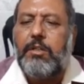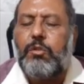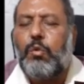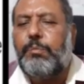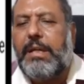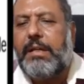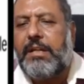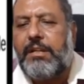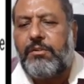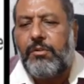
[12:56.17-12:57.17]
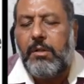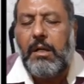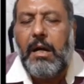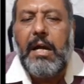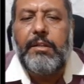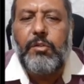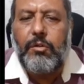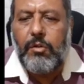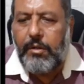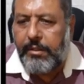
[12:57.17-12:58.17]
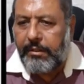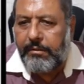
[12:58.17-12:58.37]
to make it isotonic.